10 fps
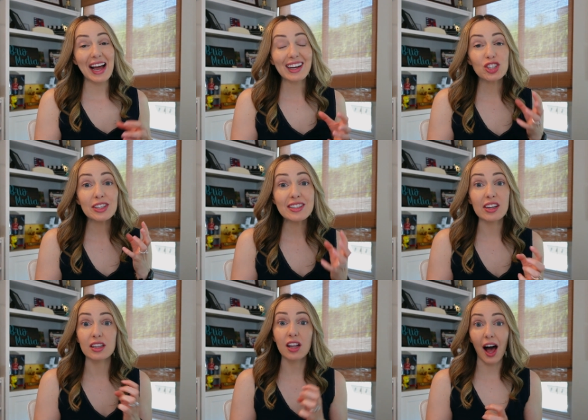actually did
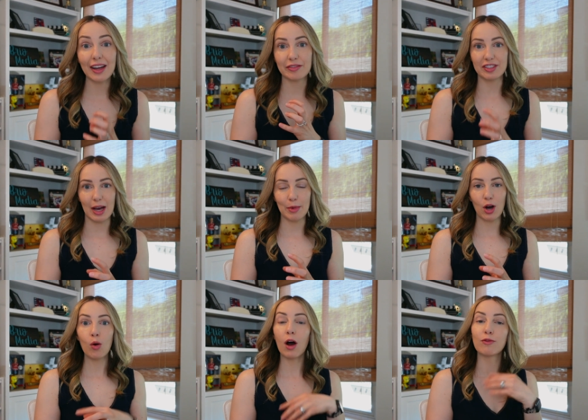a live
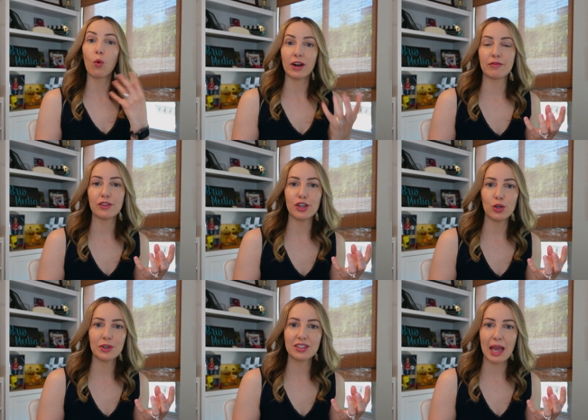demo of one of the
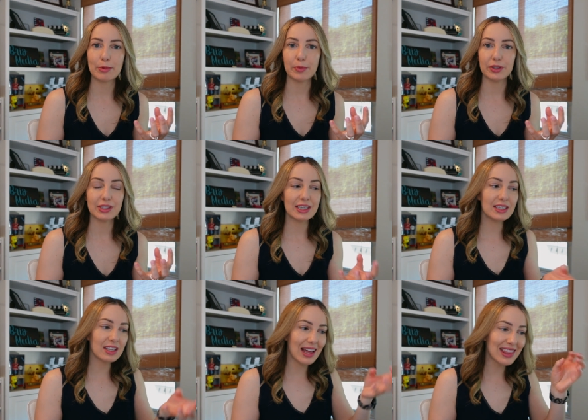newest
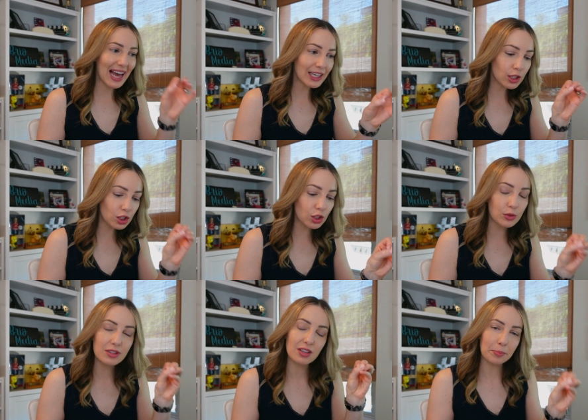capabilities, and that
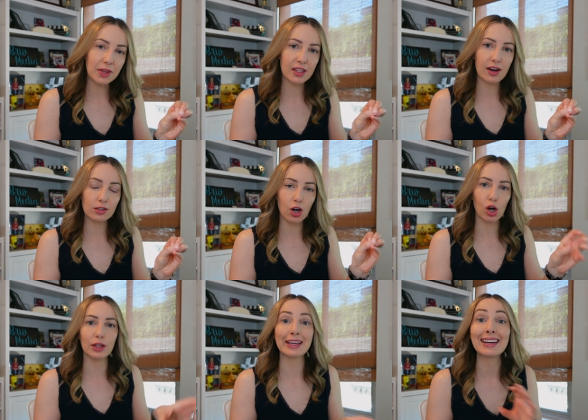includes something they are
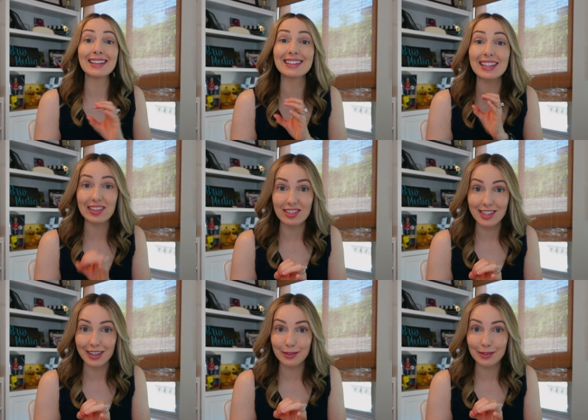calling ListIt.